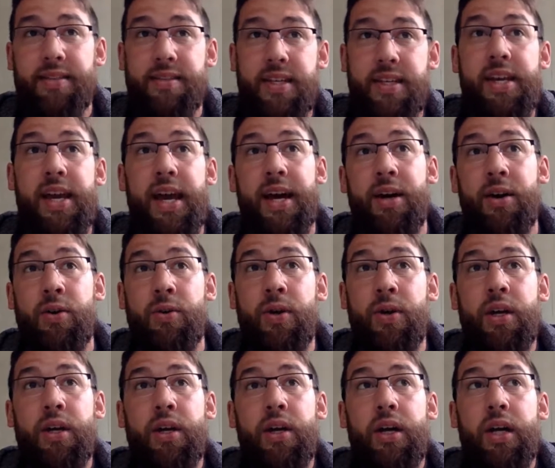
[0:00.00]
see how
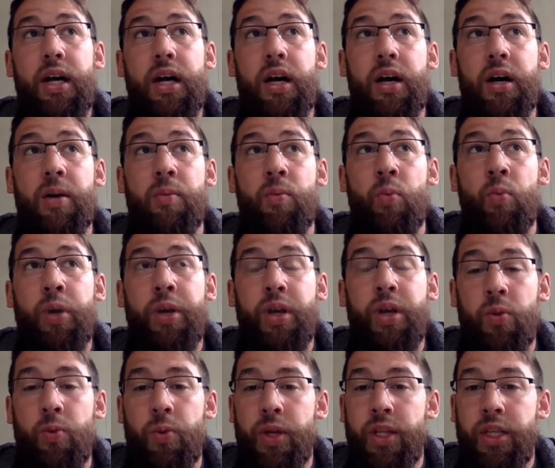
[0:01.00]
we
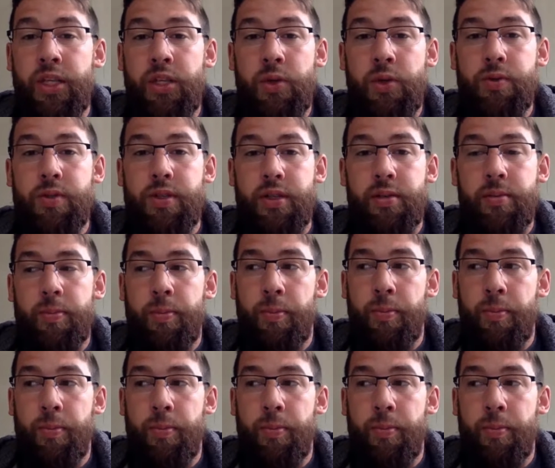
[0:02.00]
don't really use it.